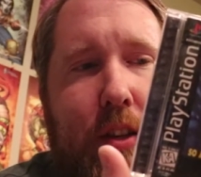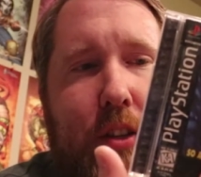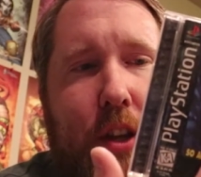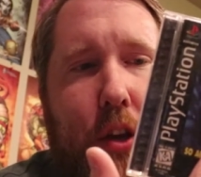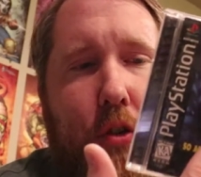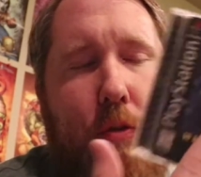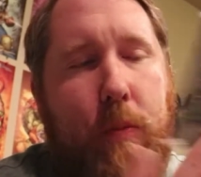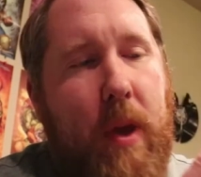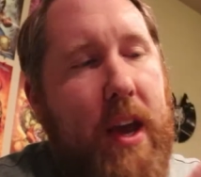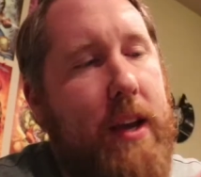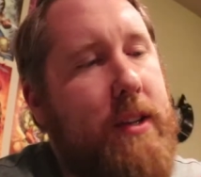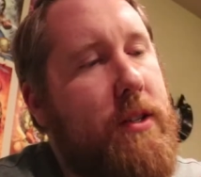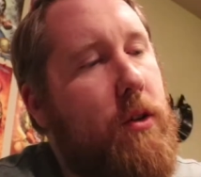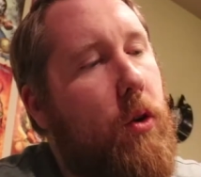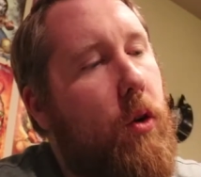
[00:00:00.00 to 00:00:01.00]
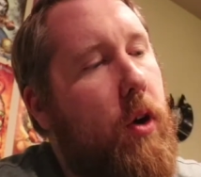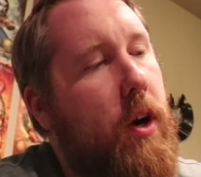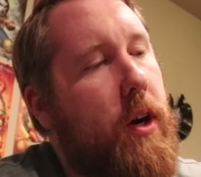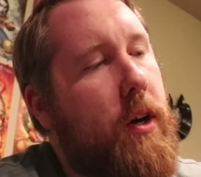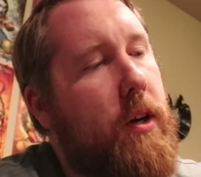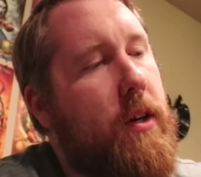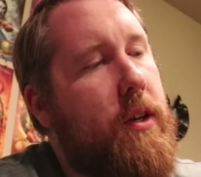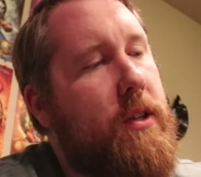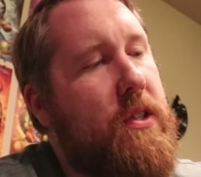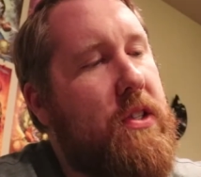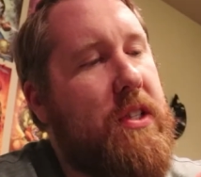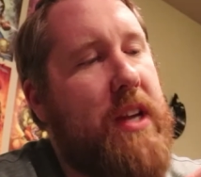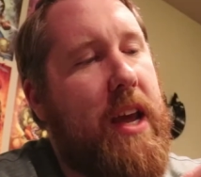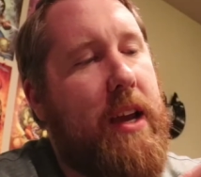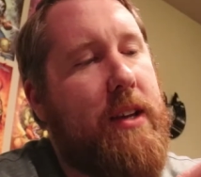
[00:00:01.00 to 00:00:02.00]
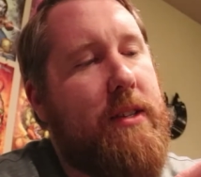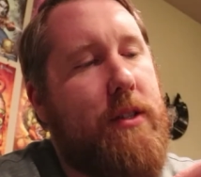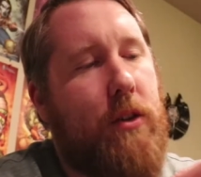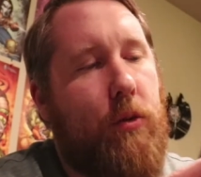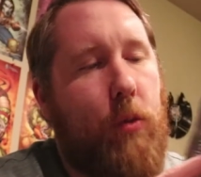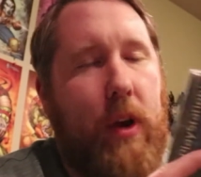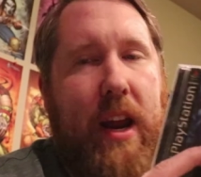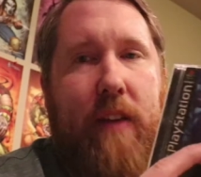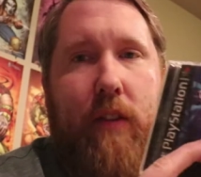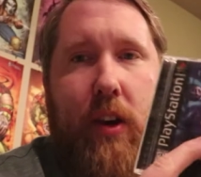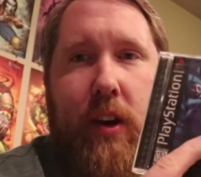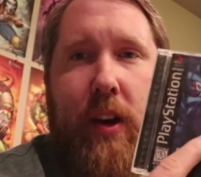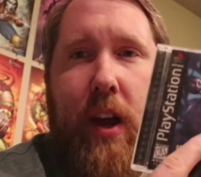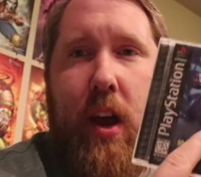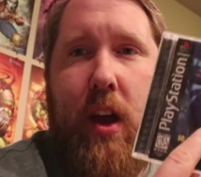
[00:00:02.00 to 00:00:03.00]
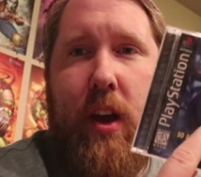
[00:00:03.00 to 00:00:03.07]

toothpicks or sticks or whatever,